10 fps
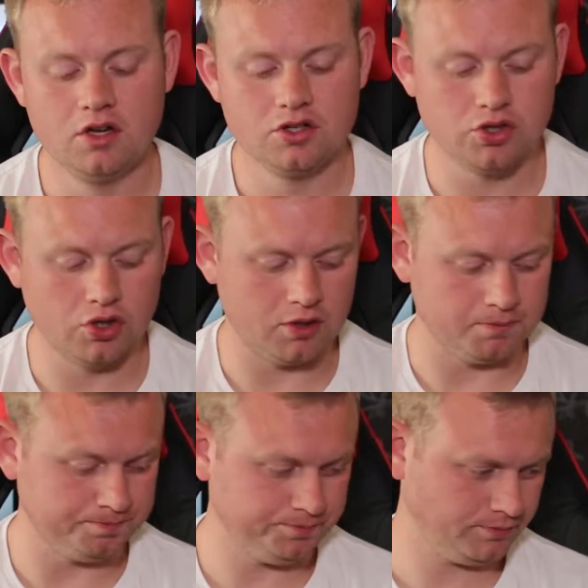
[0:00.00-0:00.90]

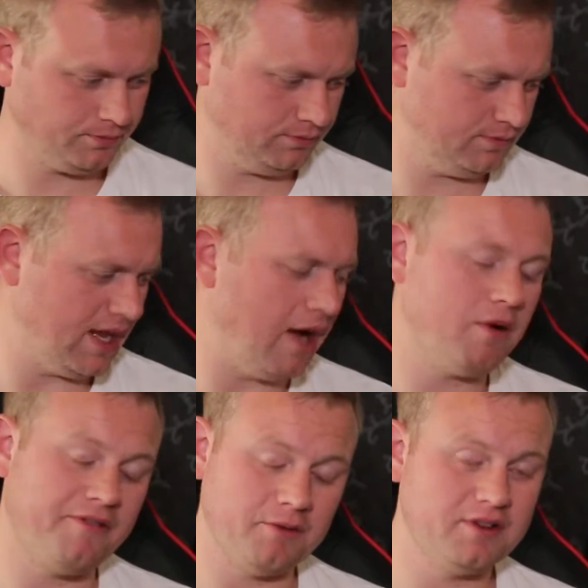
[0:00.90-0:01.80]
So how
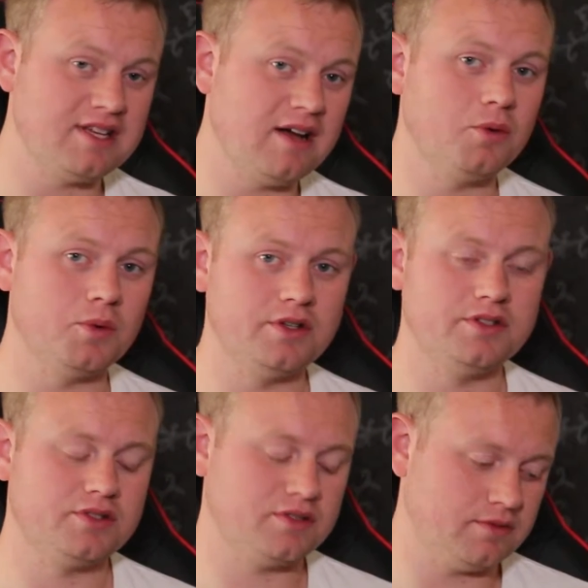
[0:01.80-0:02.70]
I found this out
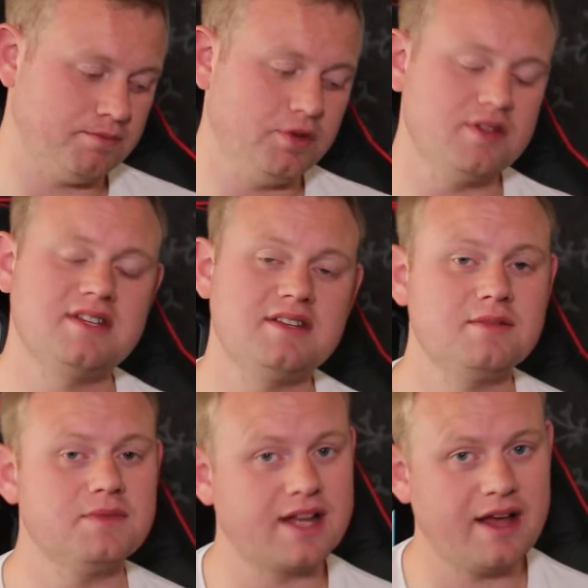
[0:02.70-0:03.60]
was, put the
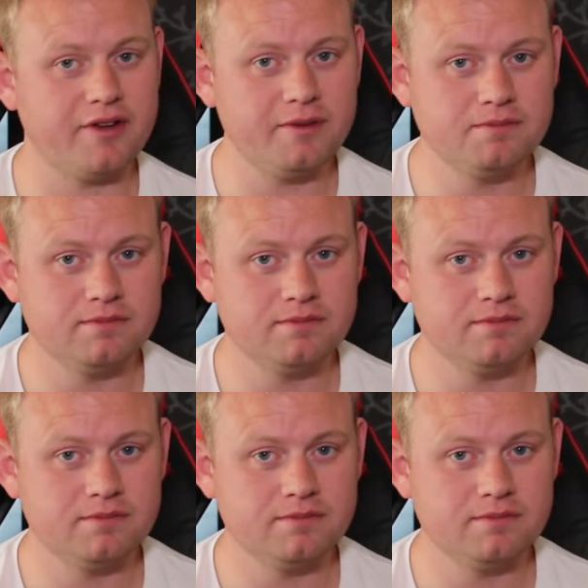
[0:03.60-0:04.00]
system together,